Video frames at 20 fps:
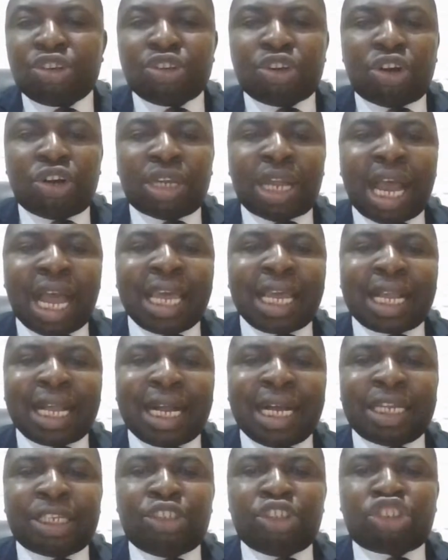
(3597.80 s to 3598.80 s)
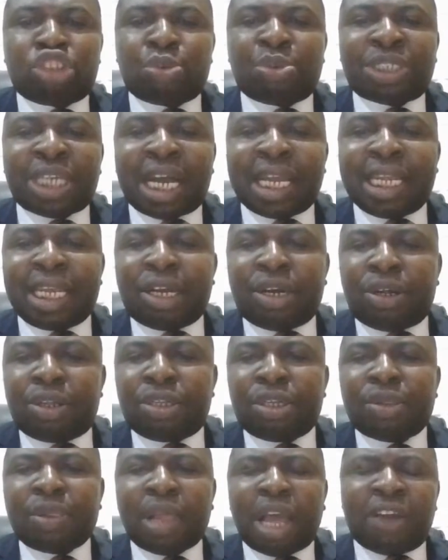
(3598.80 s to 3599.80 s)
on ICANN YouTube
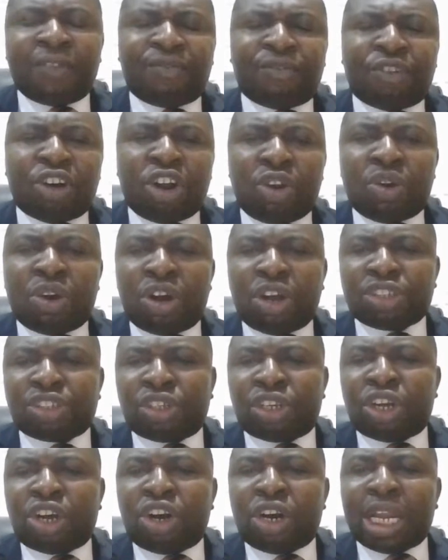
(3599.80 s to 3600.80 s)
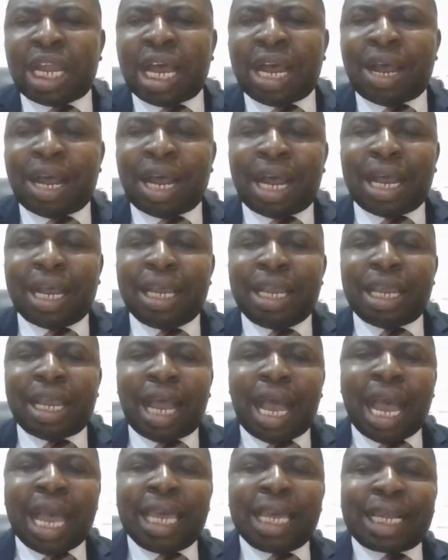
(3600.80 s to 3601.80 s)
channel and follow us on all our
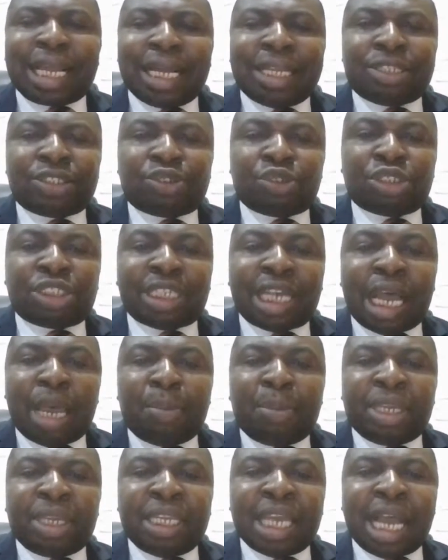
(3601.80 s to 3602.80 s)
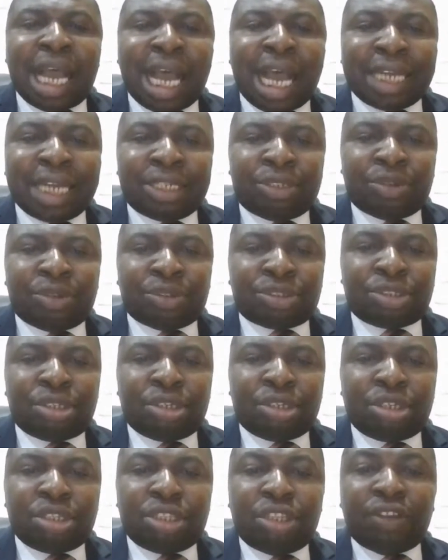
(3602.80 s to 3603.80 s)
ICANN social media handles,
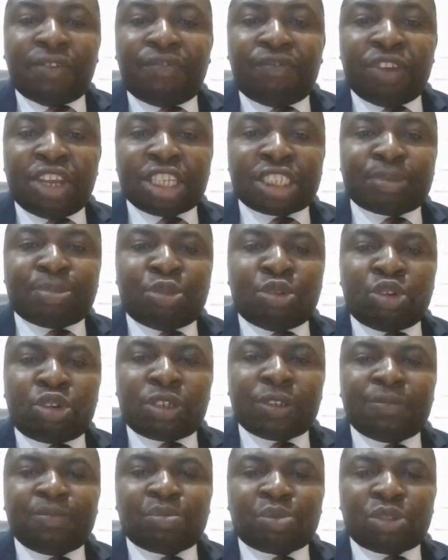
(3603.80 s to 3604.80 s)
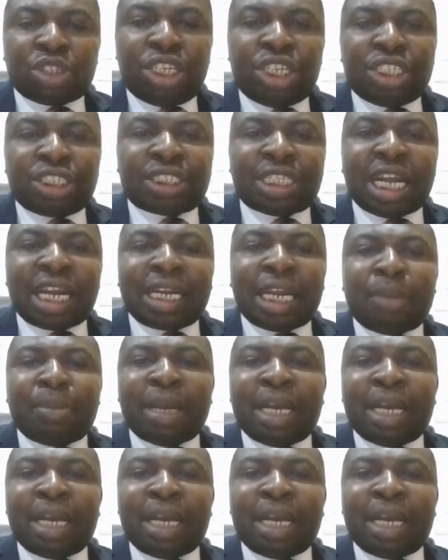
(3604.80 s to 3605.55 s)
the Facebook, Instagram